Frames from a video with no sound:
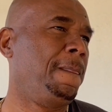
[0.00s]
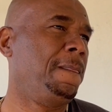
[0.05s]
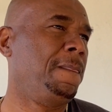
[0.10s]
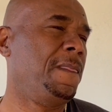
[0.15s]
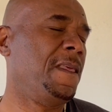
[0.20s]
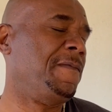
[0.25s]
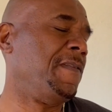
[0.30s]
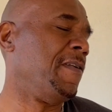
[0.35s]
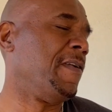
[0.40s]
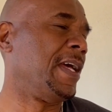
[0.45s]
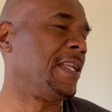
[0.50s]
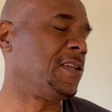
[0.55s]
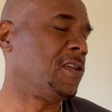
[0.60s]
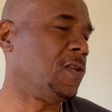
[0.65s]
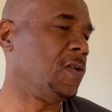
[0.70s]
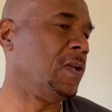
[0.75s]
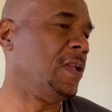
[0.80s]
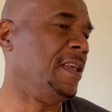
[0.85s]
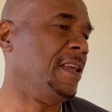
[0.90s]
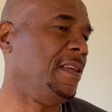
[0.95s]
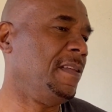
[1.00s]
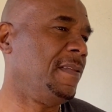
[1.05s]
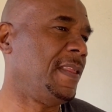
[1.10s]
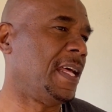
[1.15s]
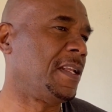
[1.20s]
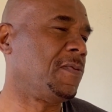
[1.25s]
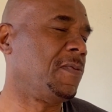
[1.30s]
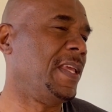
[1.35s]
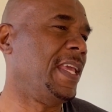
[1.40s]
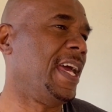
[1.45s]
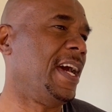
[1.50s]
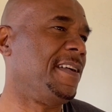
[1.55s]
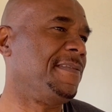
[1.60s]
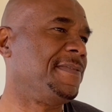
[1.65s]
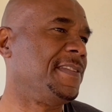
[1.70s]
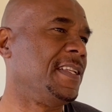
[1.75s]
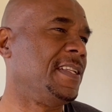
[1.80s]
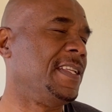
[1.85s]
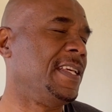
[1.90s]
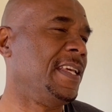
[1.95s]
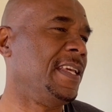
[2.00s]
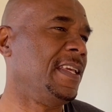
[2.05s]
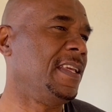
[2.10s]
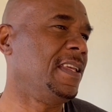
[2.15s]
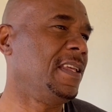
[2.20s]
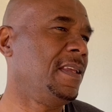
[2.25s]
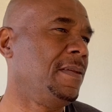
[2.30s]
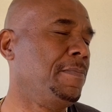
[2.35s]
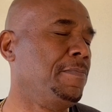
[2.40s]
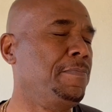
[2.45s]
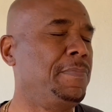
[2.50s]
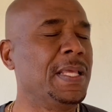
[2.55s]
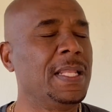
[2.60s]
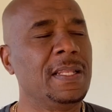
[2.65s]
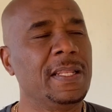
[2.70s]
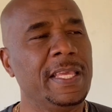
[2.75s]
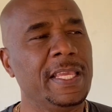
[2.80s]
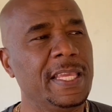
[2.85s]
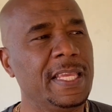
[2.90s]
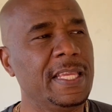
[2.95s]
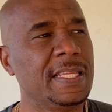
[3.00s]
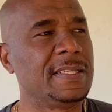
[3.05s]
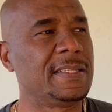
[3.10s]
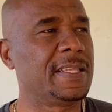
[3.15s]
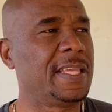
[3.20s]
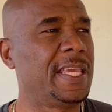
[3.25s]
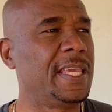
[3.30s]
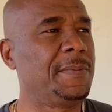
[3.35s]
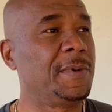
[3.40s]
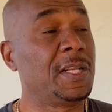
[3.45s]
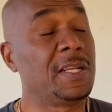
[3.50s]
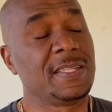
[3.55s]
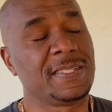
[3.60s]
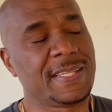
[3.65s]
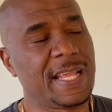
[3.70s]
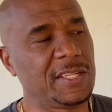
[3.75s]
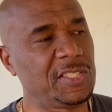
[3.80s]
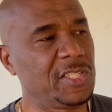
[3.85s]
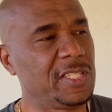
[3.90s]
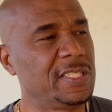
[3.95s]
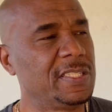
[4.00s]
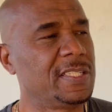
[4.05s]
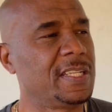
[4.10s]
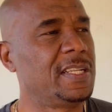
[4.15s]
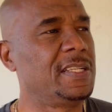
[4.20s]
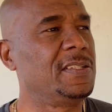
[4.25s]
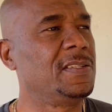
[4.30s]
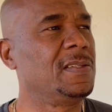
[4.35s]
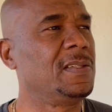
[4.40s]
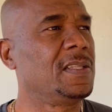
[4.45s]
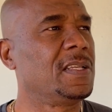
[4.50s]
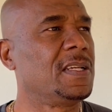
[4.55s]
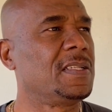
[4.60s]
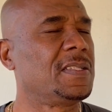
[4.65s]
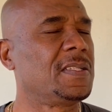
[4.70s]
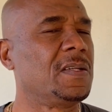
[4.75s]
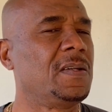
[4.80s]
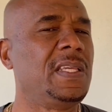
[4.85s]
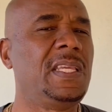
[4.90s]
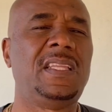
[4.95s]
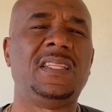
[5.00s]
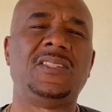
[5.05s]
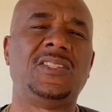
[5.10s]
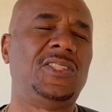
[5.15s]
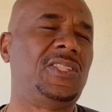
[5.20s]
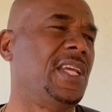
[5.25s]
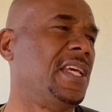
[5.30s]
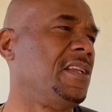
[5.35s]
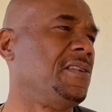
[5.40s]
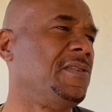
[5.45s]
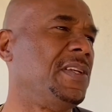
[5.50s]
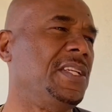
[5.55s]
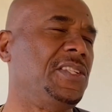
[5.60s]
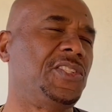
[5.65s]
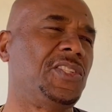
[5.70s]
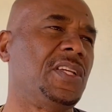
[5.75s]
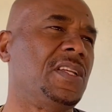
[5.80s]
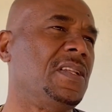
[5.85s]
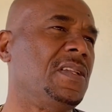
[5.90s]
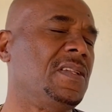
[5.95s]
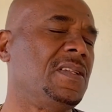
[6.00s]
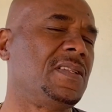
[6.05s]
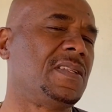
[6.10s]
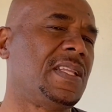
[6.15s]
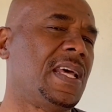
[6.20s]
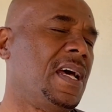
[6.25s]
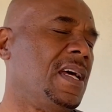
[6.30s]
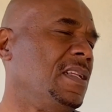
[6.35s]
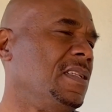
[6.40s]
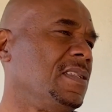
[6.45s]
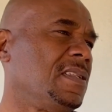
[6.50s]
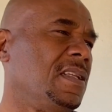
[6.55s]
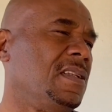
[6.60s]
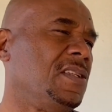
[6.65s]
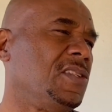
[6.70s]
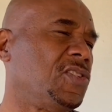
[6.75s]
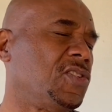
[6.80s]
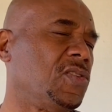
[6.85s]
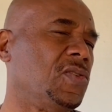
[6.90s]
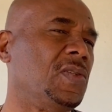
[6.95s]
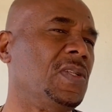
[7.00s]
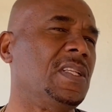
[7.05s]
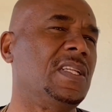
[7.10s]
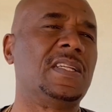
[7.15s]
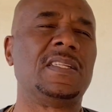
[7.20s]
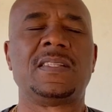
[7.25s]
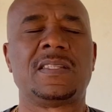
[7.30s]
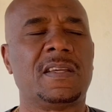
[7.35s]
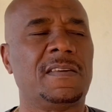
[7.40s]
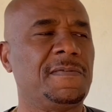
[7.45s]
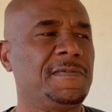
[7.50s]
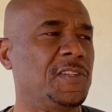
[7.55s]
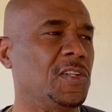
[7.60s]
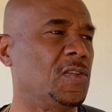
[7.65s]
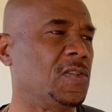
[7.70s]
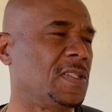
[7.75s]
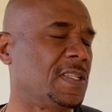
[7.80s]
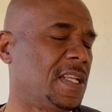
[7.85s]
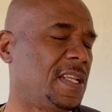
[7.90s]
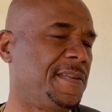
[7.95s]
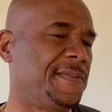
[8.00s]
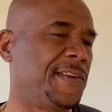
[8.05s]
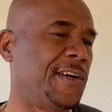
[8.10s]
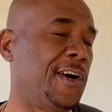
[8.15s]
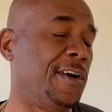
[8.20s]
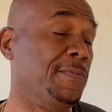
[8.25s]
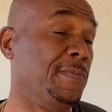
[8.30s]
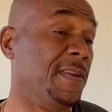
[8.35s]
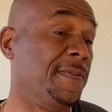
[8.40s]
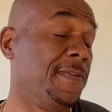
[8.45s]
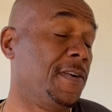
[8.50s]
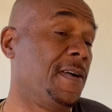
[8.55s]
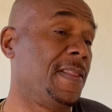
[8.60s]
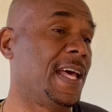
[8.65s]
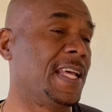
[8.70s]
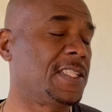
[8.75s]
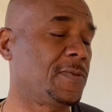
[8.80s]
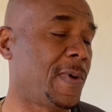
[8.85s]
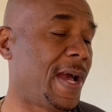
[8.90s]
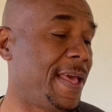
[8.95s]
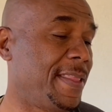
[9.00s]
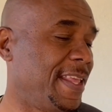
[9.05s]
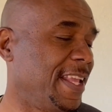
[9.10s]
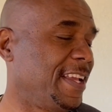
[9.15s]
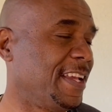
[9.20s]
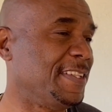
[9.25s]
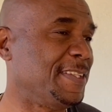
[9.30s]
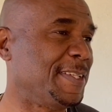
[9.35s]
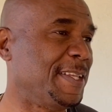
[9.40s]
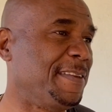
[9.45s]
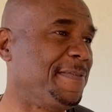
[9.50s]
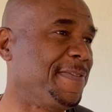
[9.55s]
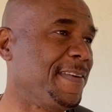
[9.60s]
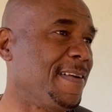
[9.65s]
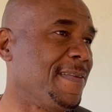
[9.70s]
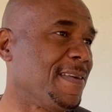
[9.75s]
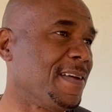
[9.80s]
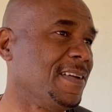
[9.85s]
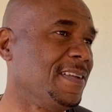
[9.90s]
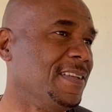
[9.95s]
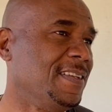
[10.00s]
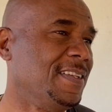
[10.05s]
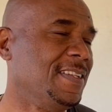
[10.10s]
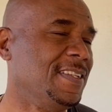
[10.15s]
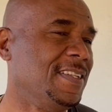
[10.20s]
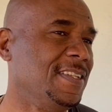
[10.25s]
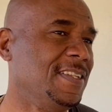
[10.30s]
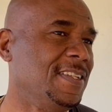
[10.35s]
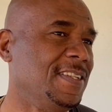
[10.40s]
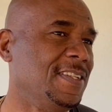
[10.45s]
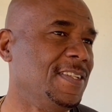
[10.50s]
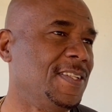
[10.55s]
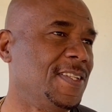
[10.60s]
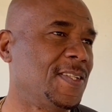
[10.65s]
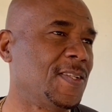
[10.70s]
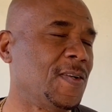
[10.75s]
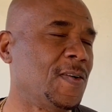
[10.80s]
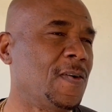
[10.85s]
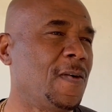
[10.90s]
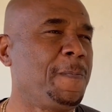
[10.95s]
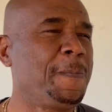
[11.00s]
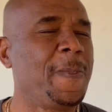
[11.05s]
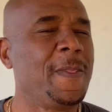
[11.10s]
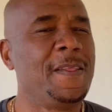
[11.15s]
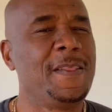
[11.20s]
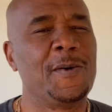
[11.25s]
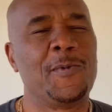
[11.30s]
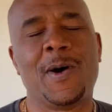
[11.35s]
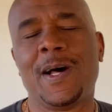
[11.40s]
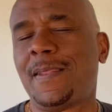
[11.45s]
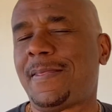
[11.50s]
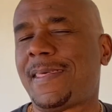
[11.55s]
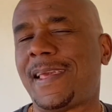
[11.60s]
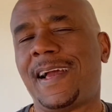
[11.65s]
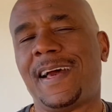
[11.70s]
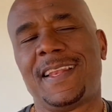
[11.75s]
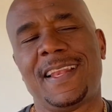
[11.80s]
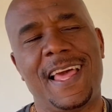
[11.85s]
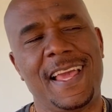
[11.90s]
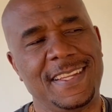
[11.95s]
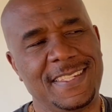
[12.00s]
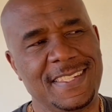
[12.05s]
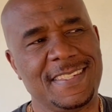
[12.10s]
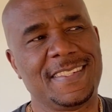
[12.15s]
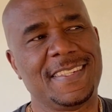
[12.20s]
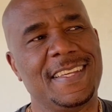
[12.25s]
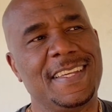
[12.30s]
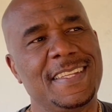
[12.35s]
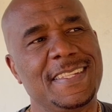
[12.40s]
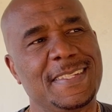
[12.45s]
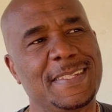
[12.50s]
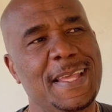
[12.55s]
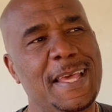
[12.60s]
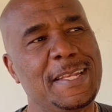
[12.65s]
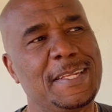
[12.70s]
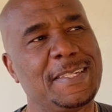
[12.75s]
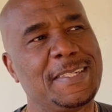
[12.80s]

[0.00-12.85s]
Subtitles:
Virat Kohli that we have today, building his game on a Sachin Tendulkar. So each generation stands on the shoulders of those that have gone before. That's why they can see clever. So the one thing I'd like to say is that